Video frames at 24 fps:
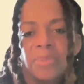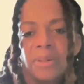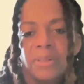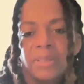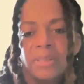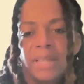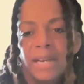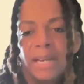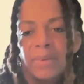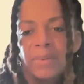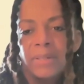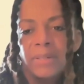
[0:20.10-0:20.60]

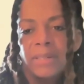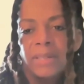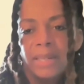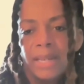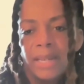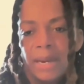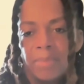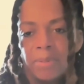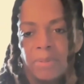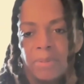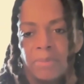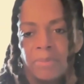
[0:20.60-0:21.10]
Birth Equity
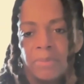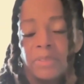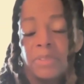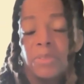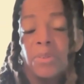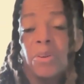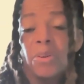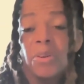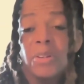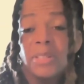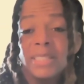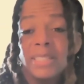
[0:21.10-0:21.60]
Collaborative.
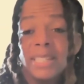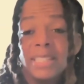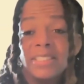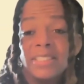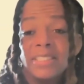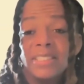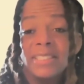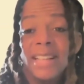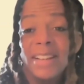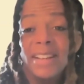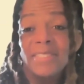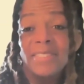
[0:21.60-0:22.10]
So our
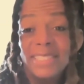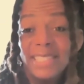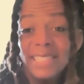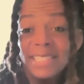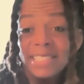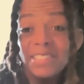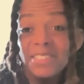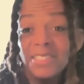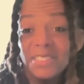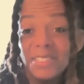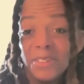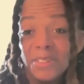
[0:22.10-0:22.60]
organization is now
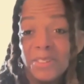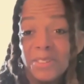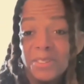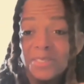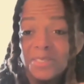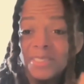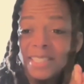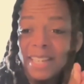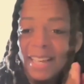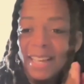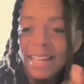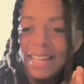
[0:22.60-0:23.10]
10 years
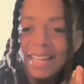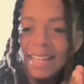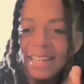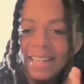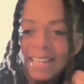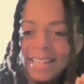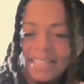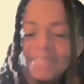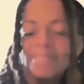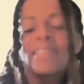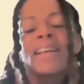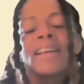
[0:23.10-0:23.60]
old, yay!
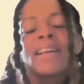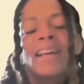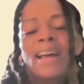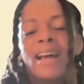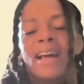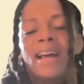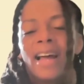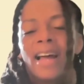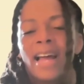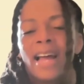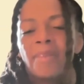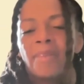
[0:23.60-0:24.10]

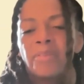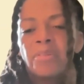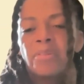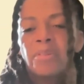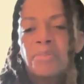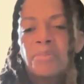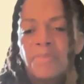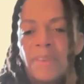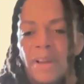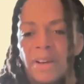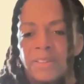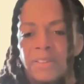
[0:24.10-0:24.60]
And we were
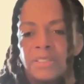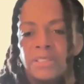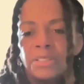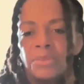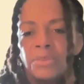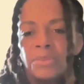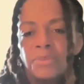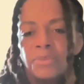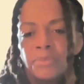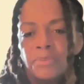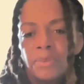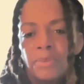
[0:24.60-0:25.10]
founded
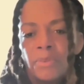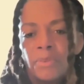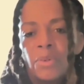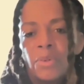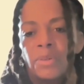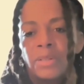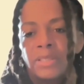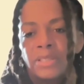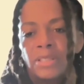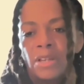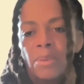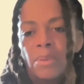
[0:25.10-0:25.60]
to
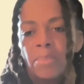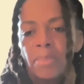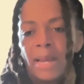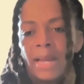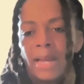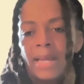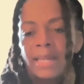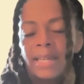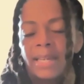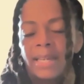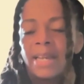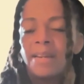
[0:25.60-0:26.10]
focus on
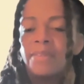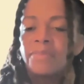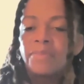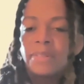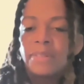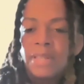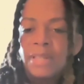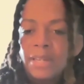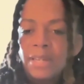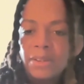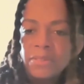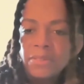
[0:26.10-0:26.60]
Black
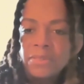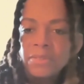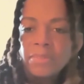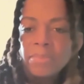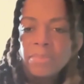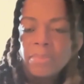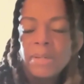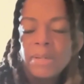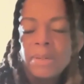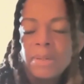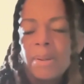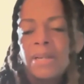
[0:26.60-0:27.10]
infant health.
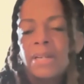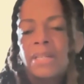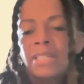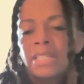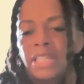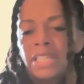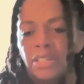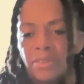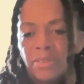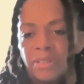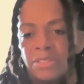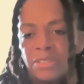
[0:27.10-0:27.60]
But about a
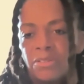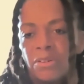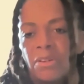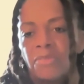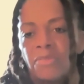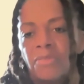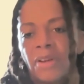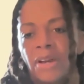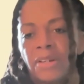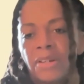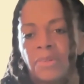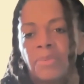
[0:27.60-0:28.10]
year into
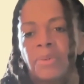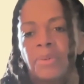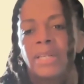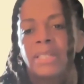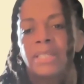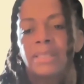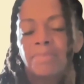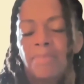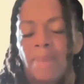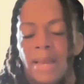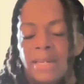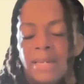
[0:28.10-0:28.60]
our founding, we
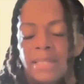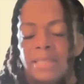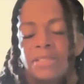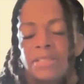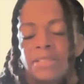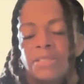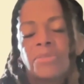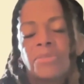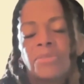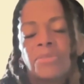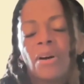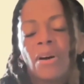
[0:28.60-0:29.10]
expanded
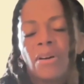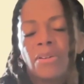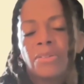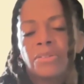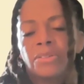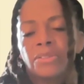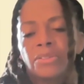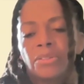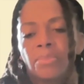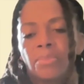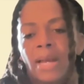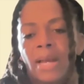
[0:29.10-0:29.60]
to
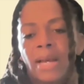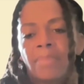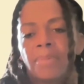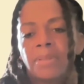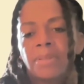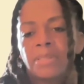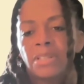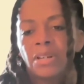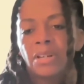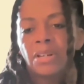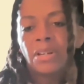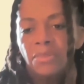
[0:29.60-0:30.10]
also Black
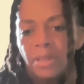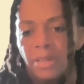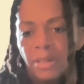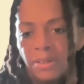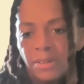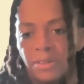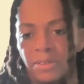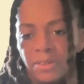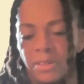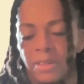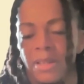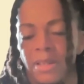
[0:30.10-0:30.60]
maternal
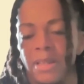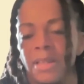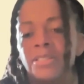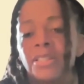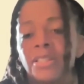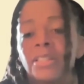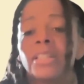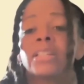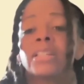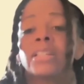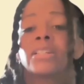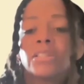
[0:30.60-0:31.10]
health.
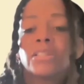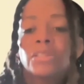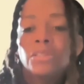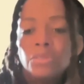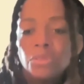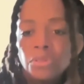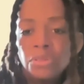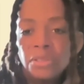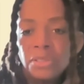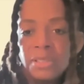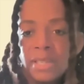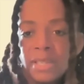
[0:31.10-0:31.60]
So that
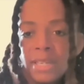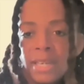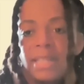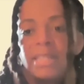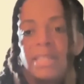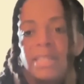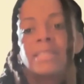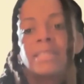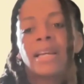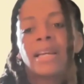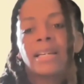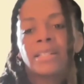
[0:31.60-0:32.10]
includes
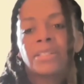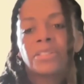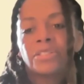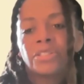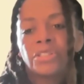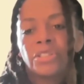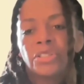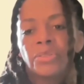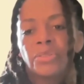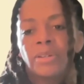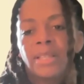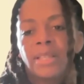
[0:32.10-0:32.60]
things like
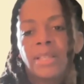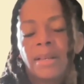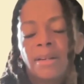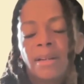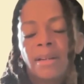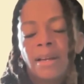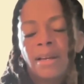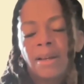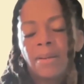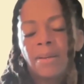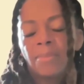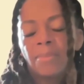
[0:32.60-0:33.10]
ensuring
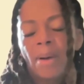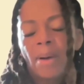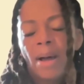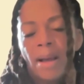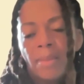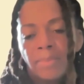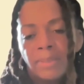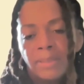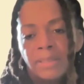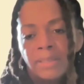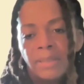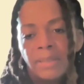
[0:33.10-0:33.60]
that
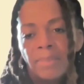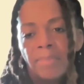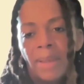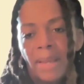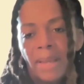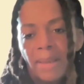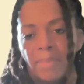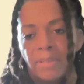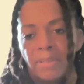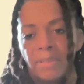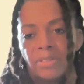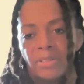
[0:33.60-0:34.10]
mamas and
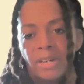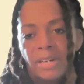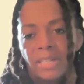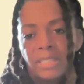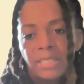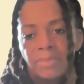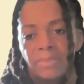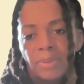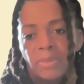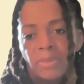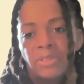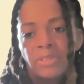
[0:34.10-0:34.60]
babies are not
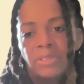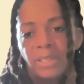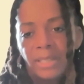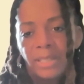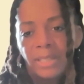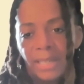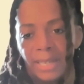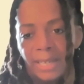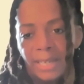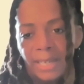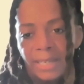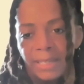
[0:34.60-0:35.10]
exposed to
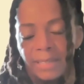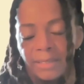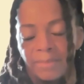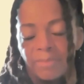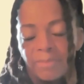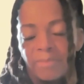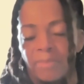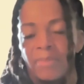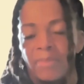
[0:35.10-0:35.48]
lead.